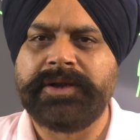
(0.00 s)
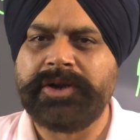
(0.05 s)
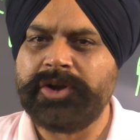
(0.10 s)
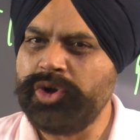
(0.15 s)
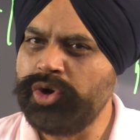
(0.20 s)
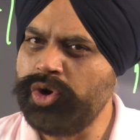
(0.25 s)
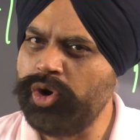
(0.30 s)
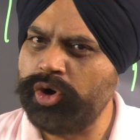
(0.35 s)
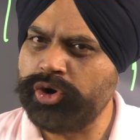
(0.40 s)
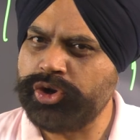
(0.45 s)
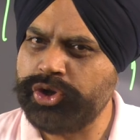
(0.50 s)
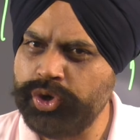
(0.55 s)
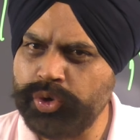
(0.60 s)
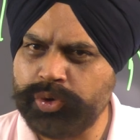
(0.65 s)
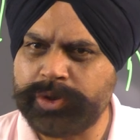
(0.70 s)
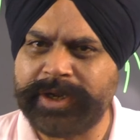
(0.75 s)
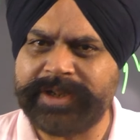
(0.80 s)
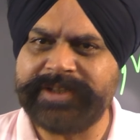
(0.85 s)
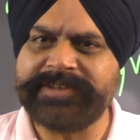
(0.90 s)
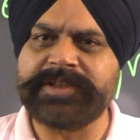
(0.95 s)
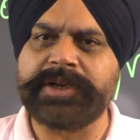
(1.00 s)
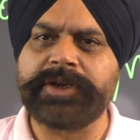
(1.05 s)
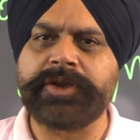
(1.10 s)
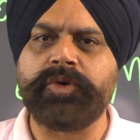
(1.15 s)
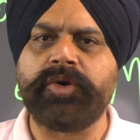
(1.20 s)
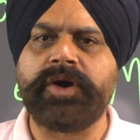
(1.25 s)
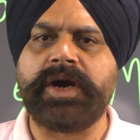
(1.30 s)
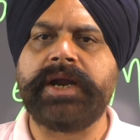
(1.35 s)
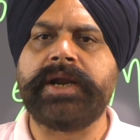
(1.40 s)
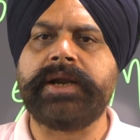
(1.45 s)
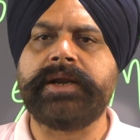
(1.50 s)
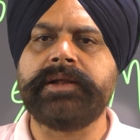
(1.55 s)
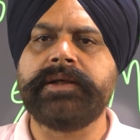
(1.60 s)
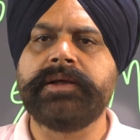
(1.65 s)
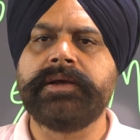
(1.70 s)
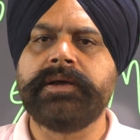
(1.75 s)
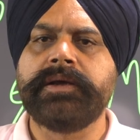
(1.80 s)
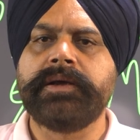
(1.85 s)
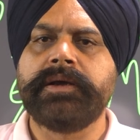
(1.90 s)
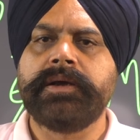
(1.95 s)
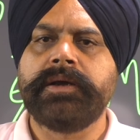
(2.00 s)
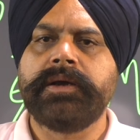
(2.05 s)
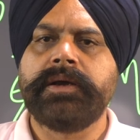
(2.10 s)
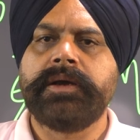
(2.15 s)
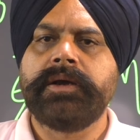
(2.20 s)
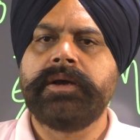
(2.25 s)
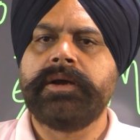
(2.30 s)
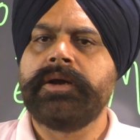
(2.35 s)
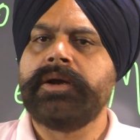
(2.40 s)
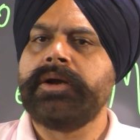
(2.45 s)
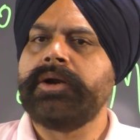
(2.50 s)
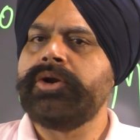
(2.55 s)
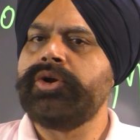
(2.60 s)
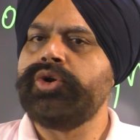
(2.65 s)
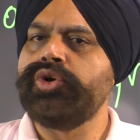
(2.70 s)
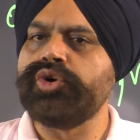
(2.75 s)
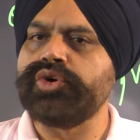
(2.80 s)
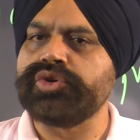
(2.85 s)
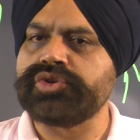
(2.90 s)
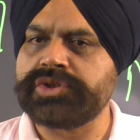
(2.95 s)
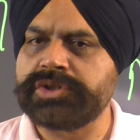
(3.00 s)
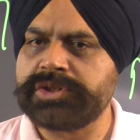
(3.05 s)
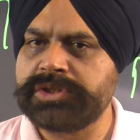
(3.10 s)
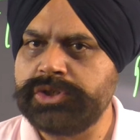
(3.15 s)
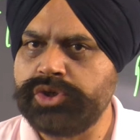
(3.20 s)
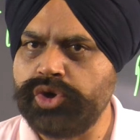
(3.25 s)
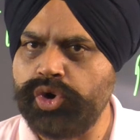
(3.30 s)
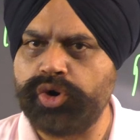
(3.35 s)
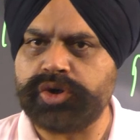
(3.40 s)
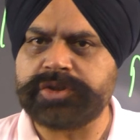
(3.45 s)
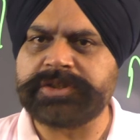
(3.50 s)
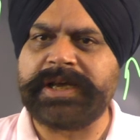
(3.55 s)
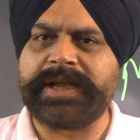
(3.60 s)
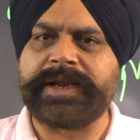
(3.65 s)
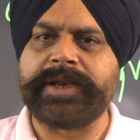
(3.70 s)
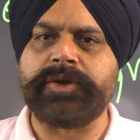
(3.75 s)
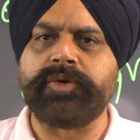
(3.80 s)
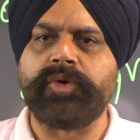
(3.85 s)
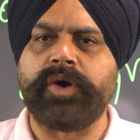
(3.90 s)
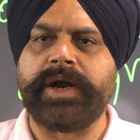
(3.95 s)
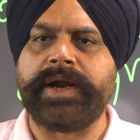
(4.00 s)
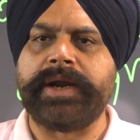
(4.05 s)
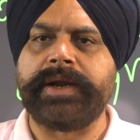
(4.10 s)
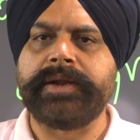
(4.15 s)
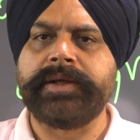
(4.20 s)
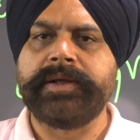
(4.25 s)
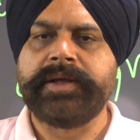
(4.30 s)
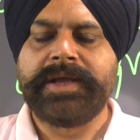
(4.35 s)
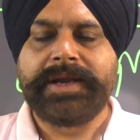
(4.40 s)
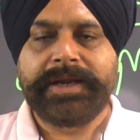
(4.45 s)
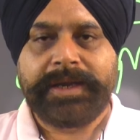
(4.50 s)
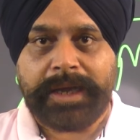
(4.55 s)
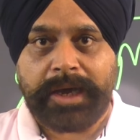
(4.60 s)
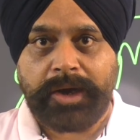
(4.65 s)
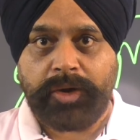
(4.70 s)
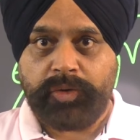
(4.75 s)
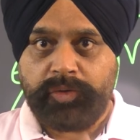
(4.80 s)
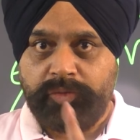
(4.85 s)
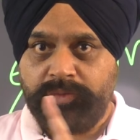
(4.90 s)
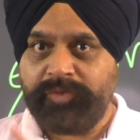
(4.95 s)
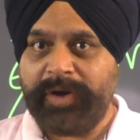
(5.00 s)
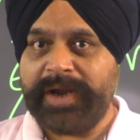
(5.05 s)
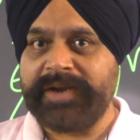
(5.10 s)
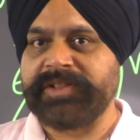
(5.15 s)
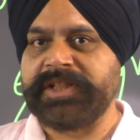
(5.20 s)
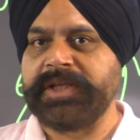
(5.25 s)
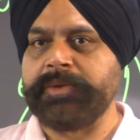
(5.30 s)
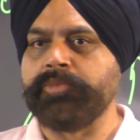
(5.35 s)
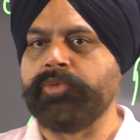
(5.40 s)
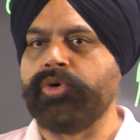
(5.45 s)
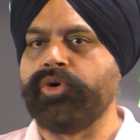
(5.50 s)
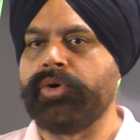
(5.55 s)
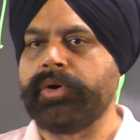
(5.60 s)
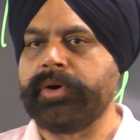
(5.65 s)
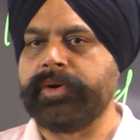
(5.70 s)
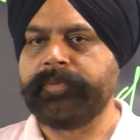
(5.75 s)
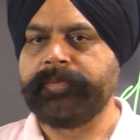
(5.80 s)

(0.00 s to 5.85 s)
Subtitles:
No tutor is required, no notes are required. Now, one thing more.